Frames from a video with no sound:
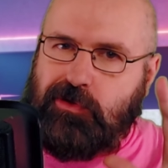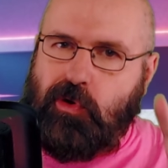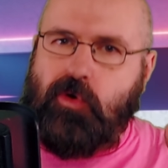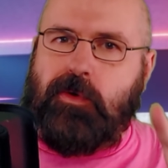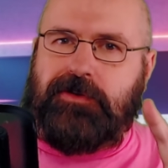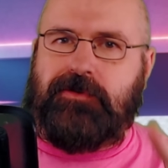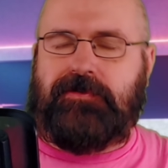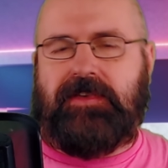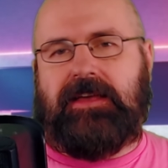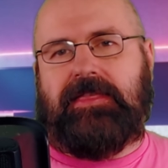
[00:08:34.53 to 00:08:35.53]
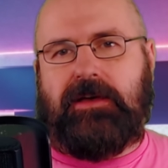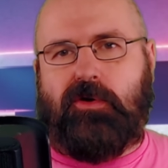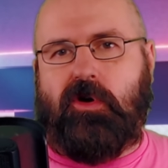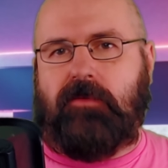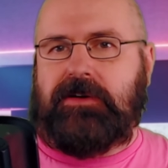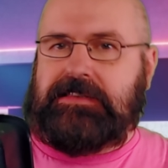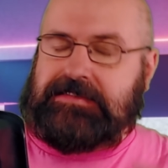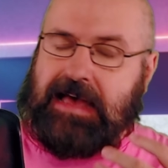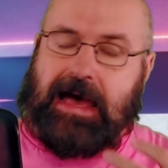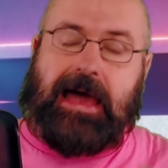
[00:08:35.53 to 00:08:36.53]
me know what you think in the
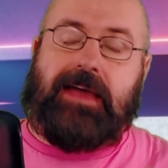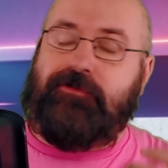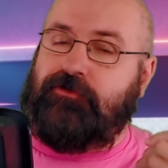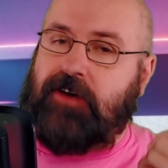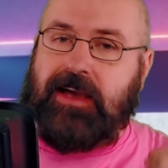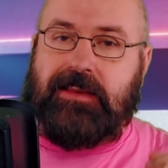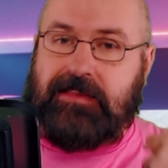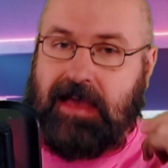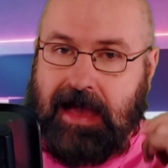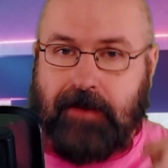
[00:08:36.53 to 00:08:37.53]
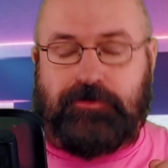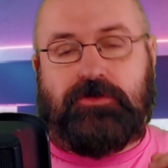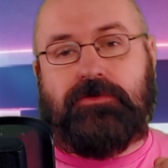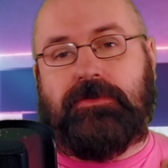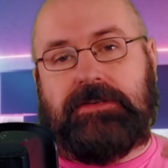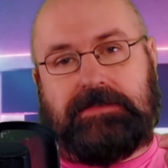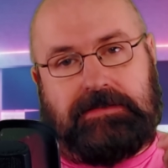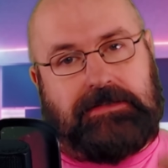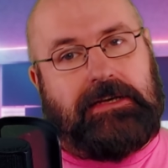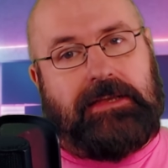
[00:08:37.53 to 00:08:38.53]
comments. I find it absolutely
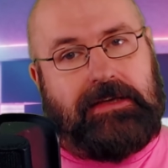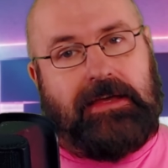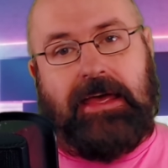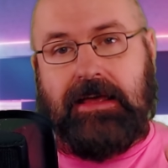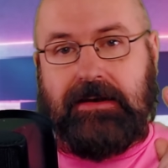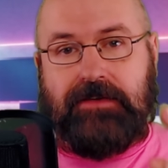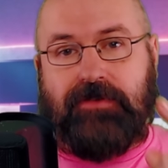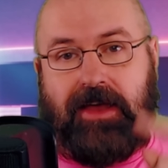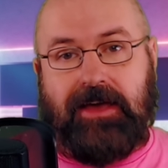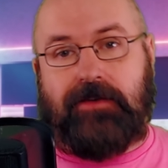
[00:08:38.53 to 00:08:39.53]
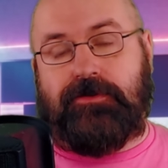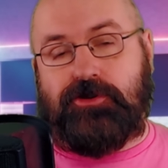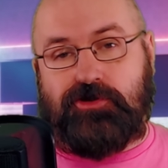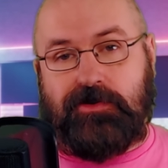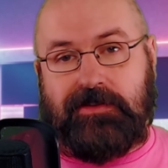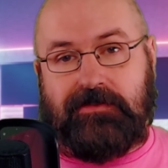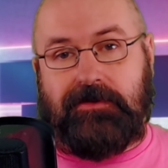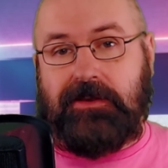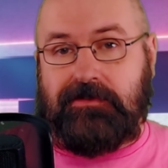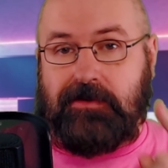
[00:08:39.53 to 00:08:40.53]
stunning. Leave a like if you enjoyed this
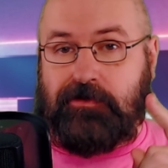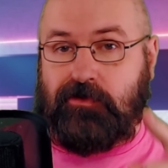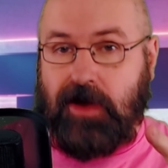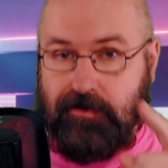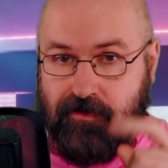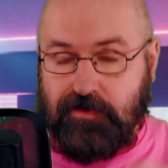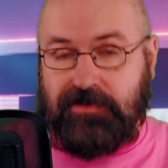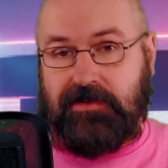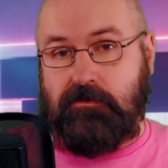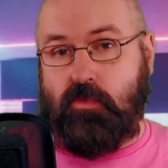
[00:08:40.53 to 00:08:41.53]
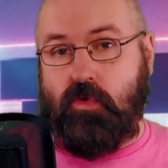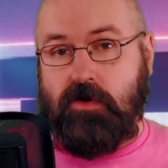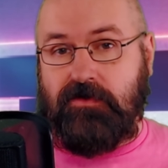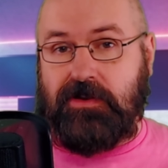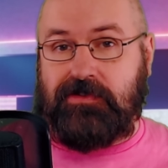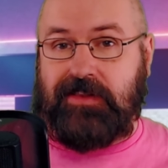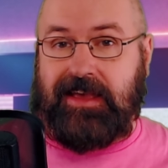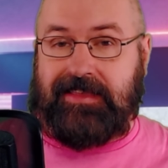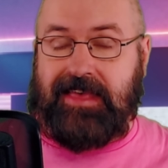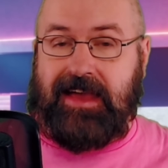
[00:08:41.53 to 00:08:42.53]
video, subscribe if you want to see more videos
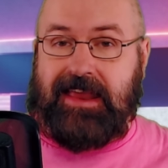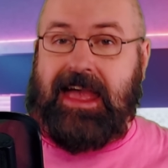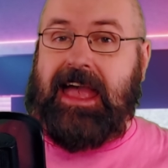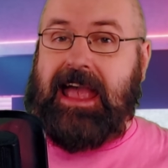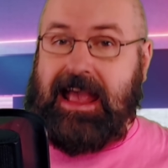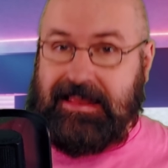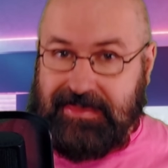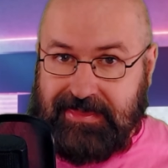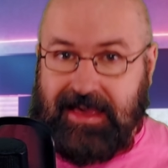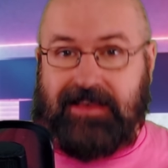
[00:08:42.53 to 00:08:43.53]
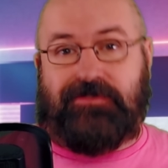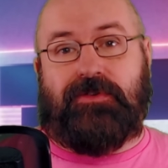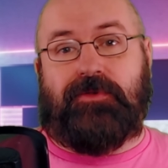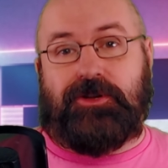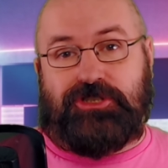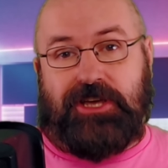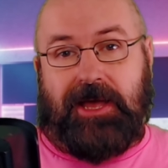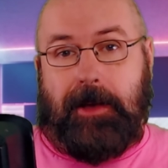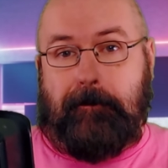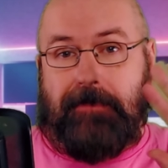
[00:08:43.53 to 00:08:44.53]
like that, and thanks for
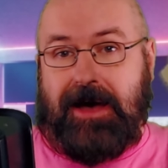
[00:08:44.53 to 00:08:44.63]
watching.